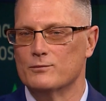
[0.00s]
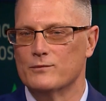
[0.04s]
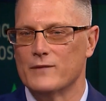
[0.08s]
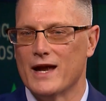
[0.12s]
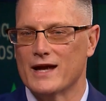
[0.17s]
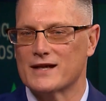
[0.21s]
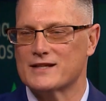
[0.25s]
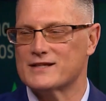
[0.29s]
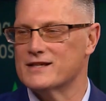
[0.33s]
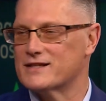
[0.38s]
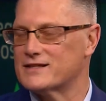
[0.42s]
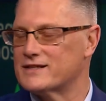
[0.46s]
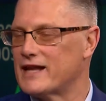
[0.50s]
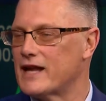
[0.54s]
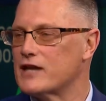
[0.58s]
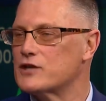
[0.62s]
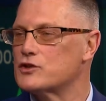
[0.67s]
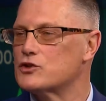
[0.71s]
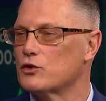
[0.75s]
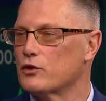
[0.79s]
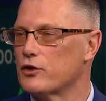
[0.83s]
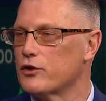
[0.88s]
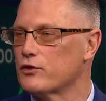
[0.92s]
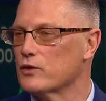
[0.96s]

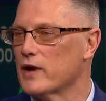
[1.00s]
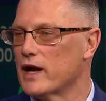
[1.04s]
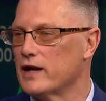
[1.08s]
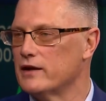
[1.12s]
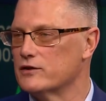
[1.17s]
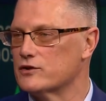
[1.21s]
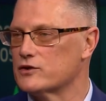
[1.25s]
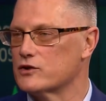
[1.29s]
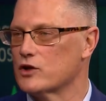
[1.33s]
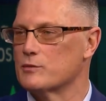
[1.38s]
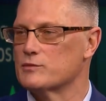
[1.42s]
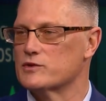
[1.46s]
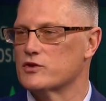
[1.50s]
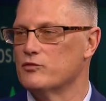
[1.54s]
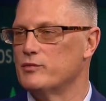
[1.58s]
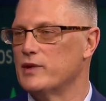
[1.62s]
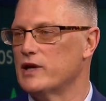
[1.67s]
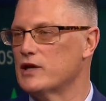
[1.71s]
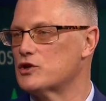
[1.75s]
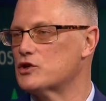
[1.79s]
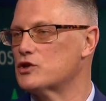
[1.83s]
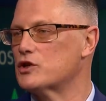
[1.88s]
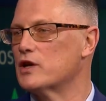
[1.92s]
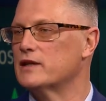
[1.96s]
existential threat in terms of
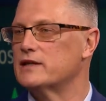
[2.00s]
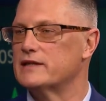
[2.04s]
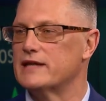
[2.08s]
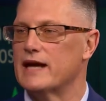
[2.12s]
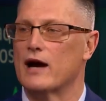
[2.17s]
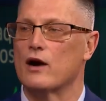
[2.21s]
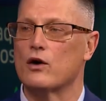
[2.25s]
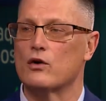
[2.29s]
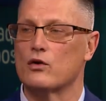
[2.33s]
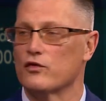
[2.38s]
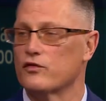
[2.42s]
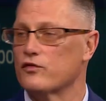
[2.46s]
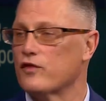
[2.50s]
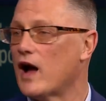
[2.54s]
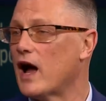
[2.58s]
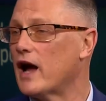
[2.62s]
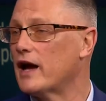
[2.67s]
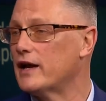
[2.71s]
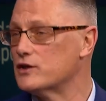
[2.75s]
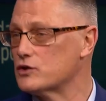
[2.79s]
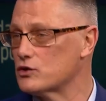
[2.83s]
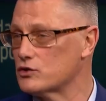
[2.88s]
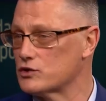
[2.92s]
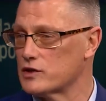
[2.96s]
being shut down or
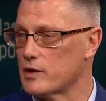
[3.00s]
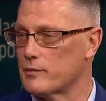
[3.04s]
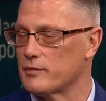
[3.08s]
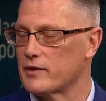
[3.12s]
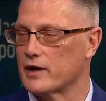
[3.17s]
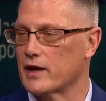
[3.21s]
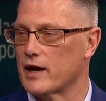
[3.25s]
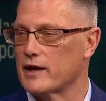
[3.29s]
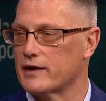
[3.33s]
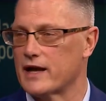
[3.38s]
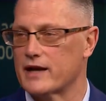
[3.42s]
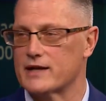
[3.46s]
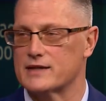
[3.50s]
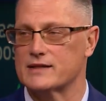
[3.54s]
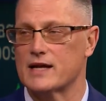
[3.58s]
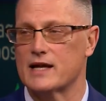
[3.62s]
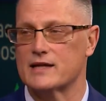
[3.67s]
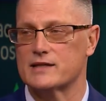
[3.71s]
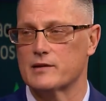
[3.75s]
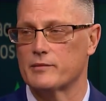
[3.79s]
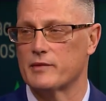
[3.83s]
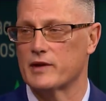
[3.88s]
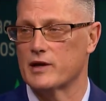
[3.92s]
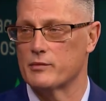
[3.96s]
fines or something like that is
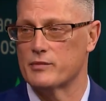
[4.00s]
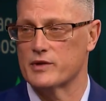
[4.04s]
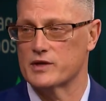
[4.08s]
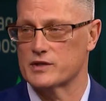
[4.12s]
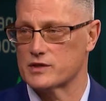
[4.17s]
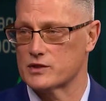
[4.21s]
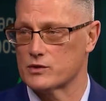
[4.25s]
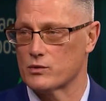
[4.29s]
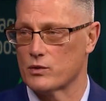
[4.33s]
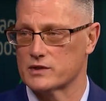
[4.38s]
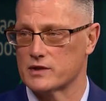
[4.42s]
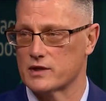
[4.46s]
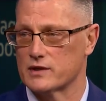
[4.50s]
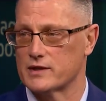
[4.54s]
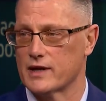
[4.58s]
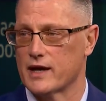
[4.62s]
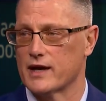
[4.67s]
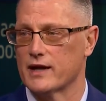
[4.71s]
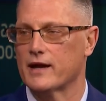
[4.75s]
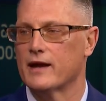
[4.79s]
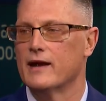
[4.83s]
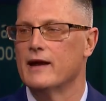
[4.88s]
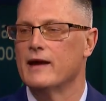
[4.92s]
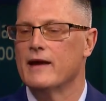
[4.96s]
not something a business wants to
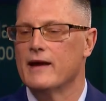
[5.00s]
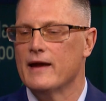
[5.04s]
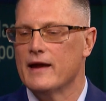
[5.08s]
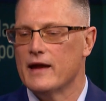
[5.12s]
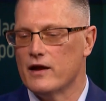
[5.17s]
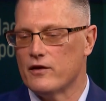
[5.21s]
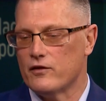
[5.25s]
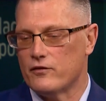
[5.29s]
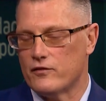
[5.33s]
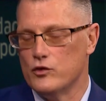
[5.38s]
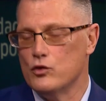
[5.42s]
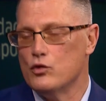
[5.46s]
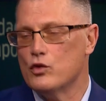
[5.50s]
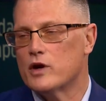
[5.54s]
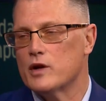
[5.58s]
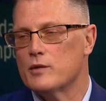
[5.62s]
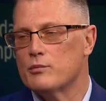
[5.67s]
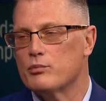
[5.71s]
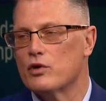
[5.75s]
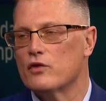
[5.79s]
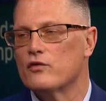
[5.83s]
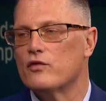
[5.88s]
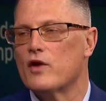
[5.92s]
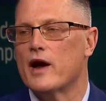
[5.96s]
take. If you
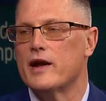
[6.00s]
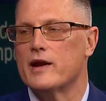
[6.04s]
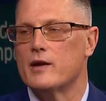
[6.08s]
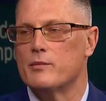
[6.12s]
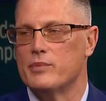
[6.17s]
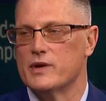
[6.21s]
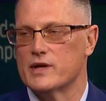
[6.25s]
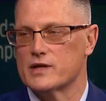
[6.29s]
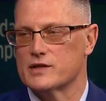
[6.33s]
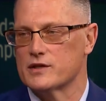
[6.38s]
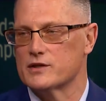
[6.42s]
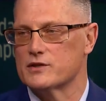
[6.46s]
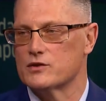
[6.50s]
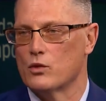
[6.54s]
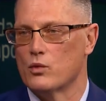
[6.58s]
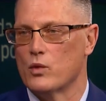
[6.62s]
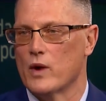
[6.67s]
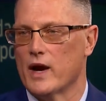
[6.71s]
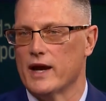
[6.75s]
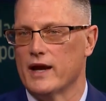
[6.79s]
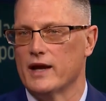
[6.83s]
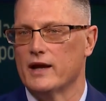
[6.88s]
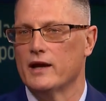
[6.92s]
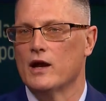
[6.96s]
can provide a business a
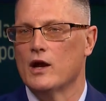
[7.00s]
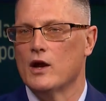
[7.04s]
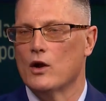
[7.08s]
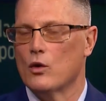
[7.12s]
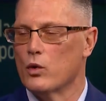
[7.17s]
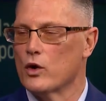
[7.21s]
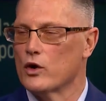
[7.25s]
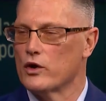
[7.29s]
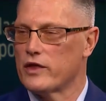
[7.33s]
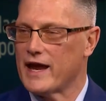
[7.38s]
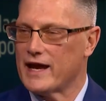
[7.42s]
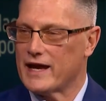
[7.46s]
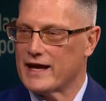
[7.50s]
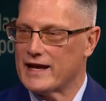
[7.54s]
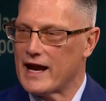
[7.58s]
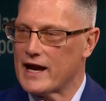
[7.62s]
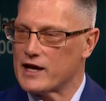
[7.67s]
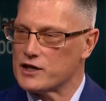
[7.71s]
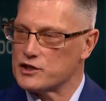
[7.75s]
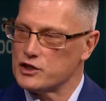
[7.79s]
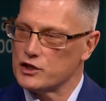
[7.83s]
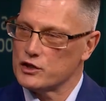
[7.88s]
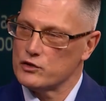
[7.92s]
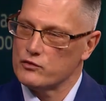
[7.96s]
way where they can
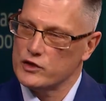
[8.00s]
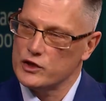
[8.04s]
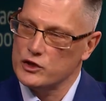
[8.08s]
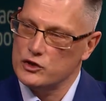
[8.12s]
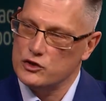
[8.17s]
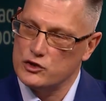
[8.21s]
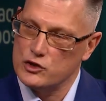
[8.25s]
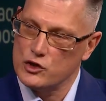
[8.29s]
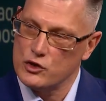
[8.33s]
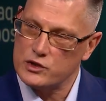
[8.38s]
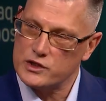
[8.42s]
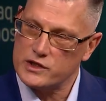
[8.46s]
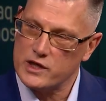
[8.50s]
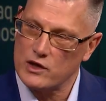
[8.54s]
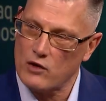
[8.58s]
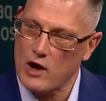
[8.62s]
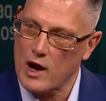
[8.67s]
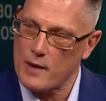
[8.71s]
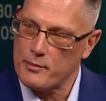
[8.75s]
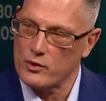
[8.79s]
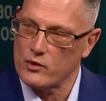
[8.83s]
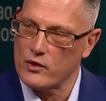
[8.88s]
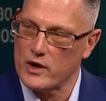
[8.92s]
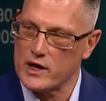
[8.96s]
actually reduce their
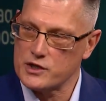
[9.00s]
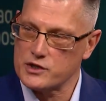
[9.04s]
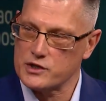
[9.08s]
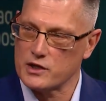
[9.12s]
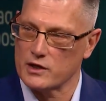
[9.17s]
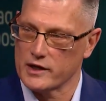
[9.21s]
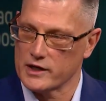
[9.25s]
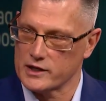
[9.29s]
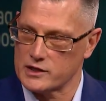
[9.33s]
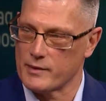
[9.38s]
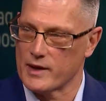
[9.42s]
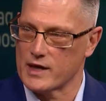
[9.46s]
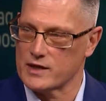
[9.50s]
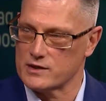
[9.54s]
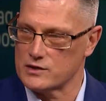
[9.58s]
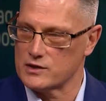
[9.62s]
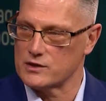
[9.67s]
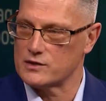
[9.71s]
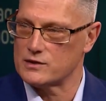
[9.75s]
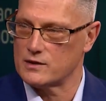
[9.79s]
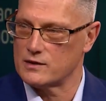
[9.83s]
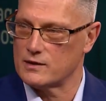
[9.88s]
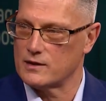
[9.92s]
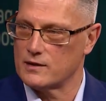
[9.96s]
operational
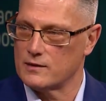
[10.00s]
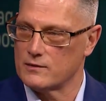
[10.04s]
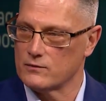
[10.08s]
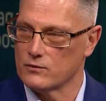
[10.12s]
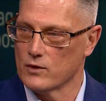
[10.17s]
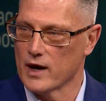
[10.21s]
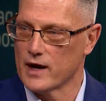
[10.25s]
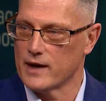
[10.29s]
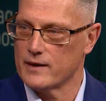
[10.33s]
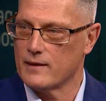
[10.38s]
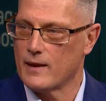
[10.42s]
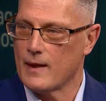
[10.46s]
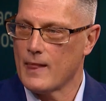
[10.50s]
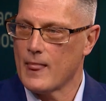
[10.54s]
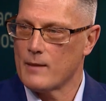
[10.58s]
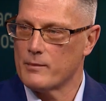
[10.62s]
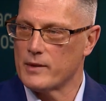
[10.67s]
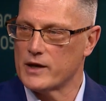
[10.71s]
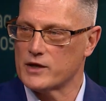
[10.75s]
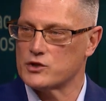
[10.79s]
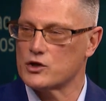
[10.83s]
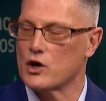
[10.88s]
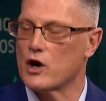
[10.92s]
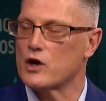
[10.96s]
expenses, right,
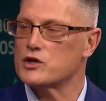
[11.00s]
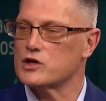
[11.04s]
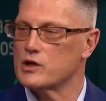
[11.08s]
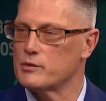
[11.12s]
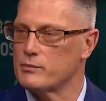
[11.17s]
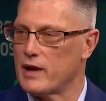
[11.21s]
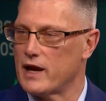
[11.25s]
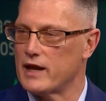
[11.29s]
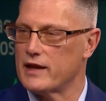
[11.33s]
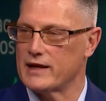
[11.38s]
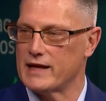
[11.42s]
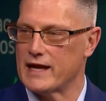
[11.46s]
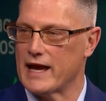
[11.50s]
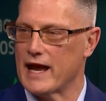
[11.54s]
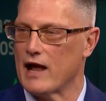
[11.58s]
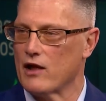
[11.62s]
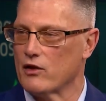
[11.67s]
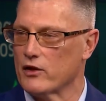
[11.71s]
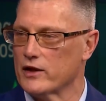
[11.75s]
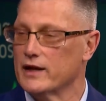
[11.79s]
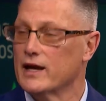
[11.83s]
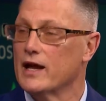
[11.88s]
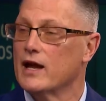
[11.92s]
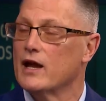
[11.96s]
by charging by the
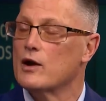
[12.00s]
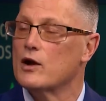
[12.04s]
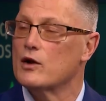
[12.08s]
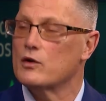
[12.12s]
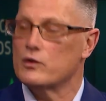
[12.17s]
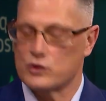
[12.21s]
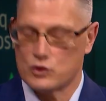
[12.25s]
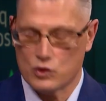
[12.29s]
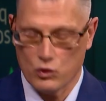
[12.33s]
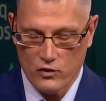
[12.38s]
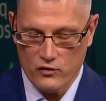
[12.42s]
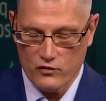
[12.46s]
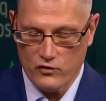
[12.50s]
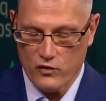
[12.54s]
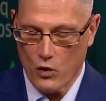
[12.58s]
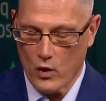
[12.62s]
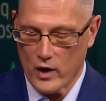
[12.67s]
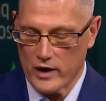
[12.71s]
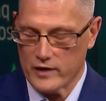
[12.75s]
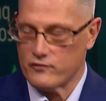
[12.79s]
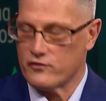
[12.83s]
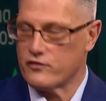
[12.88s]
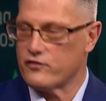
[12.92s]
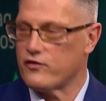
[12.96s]
gallon to
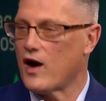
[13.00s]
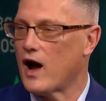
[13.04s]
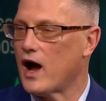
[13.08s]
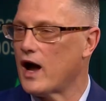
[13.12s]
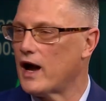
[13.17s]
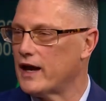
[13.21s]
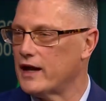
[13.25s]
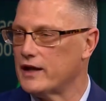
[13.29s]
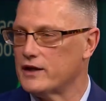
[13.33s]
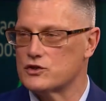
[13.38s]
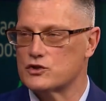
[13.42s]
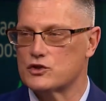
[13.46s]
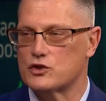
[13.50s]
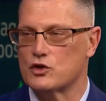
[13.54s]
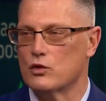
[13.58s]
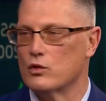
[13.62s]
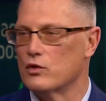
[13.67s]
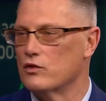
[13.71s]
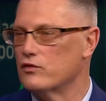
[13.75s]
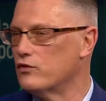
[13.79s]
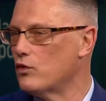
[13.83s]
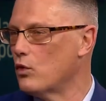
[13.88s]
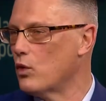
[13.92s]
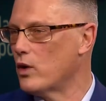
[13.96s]
avoid fines,
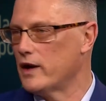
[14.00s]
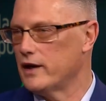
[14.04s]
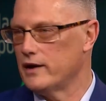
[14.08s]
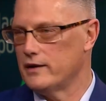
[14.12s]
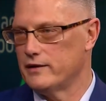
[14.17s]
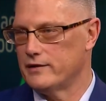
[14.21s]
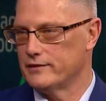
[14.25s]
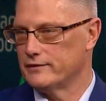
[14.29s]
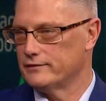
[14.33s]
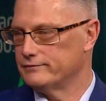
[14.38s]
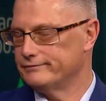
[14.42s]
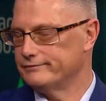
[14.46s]
to avoid